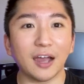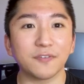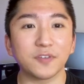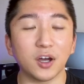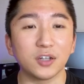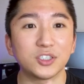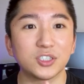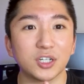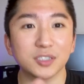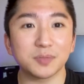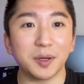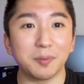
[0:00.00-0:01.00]
to
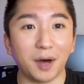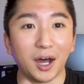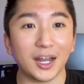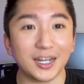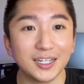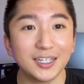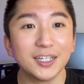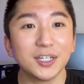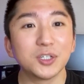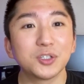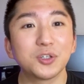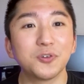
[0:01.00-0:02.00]
adjust my body
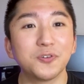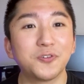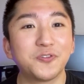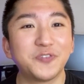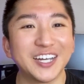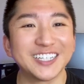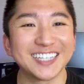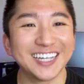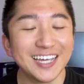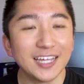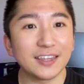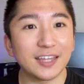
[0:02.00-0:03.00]
to fit
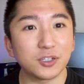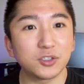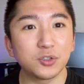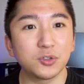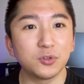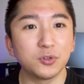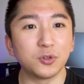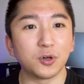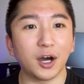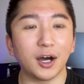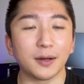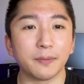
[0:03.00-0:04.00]
the
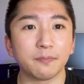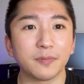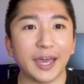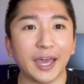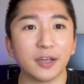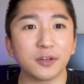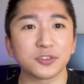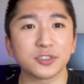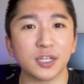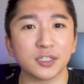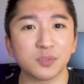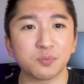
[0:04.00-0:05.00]
2 angles
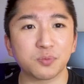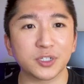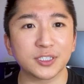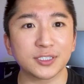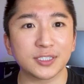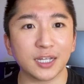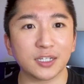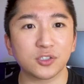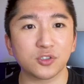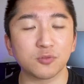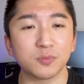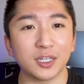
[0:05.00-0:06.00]
that's preset
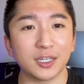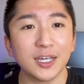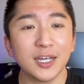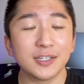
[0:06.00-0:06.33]
to me.